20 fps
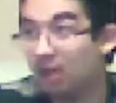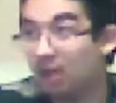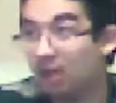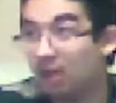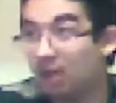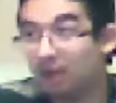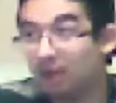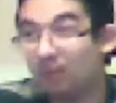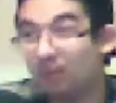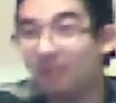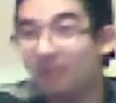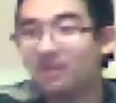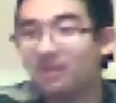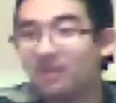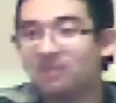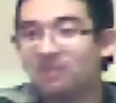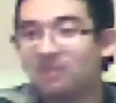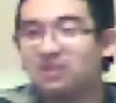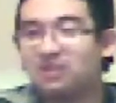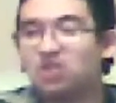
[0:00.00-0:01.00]
my
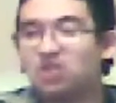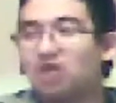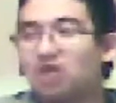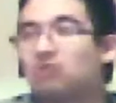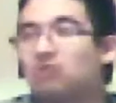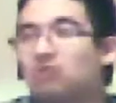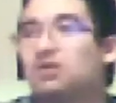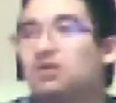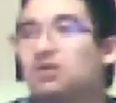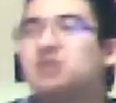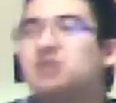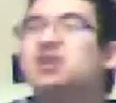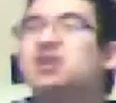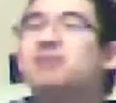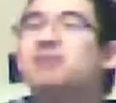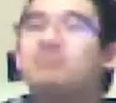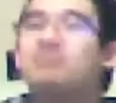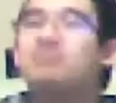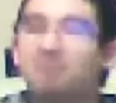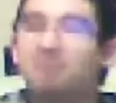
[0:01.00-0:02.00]
webcam in general isn't the
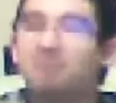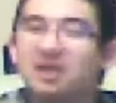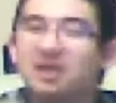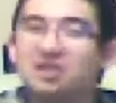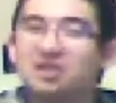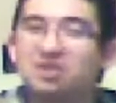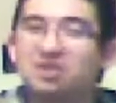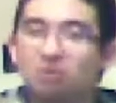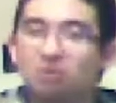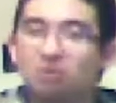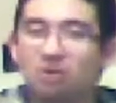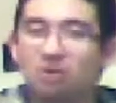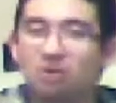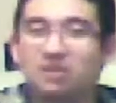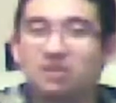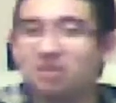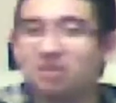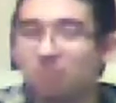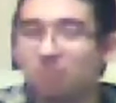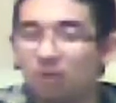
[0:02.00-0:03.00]
best
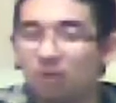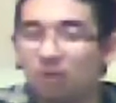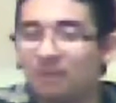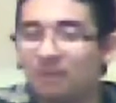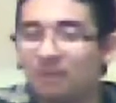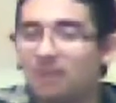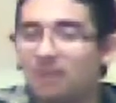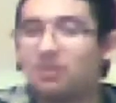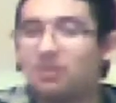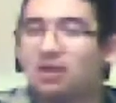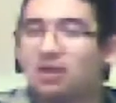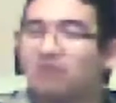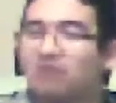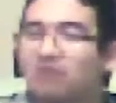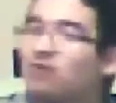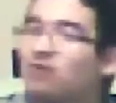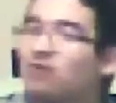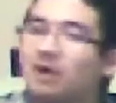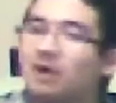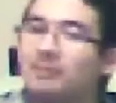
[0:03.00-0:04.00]
quality webcam you can
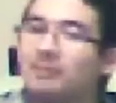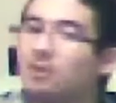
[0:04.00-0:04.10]
find,